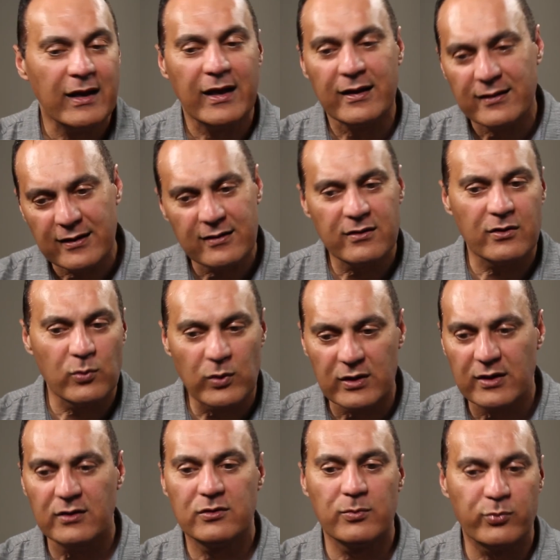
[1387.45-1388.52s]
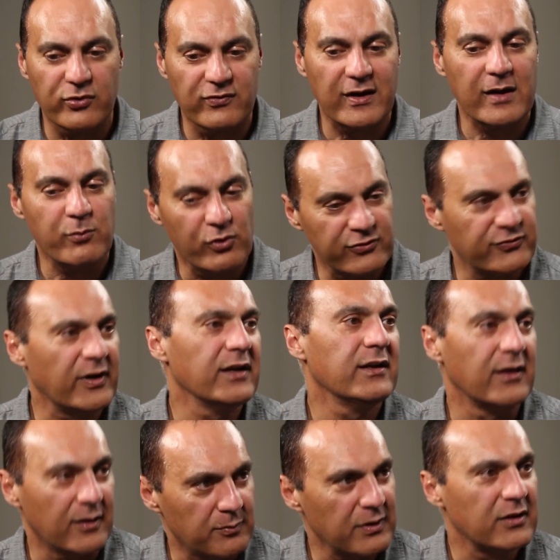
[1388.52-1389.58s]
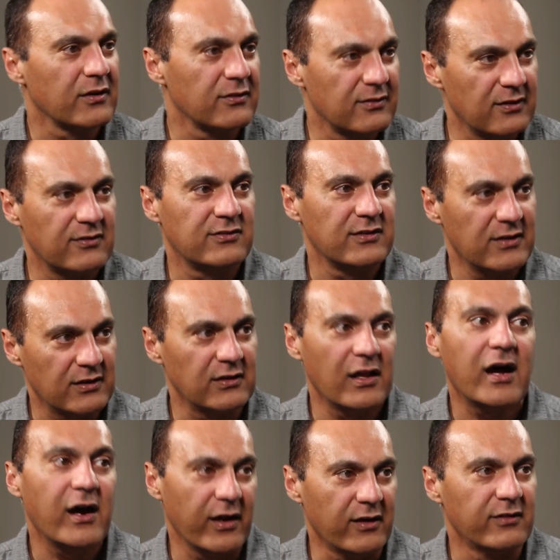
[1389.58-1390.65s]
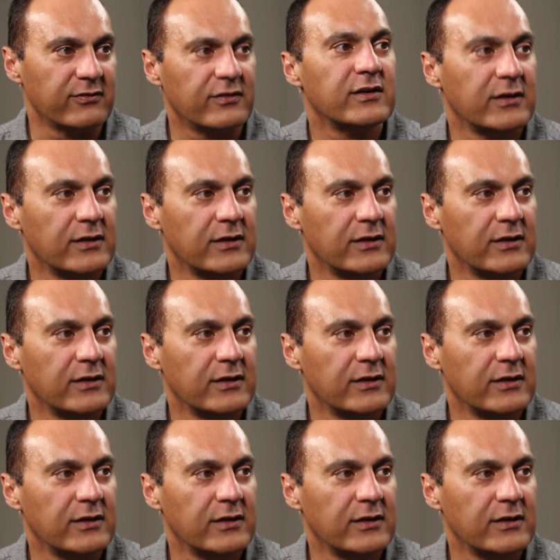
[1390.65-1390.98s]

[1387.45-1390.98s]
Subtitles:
And then they're willing to provide more funding because they see it live.